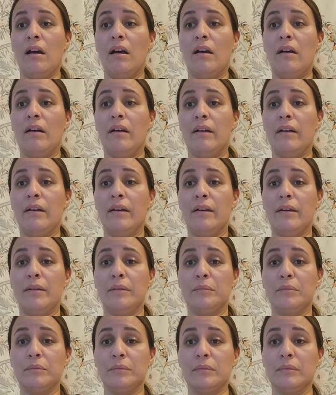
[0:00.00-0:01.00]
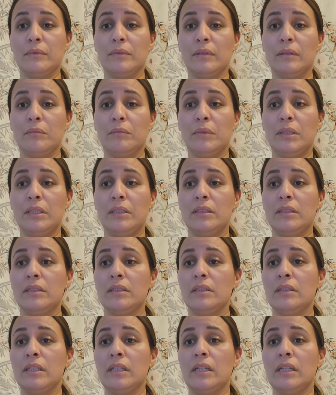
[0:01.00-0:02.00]
Let me
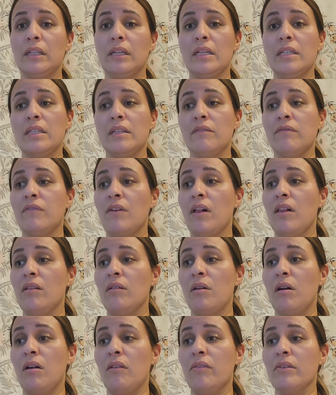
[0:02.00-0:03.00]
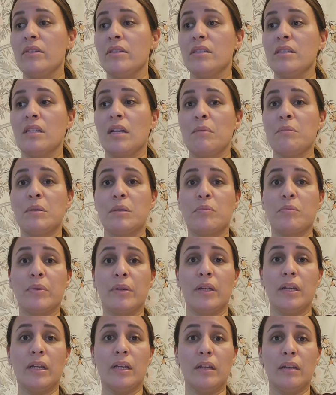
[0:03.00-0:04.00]
see, and I did follow all the steps
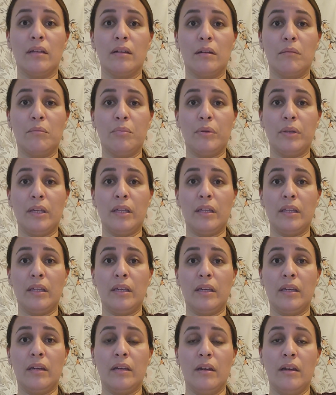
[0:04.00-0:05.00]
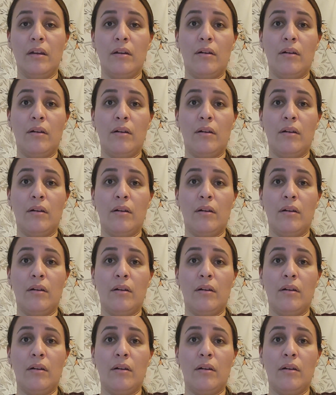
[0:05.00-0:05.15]
pretty completely,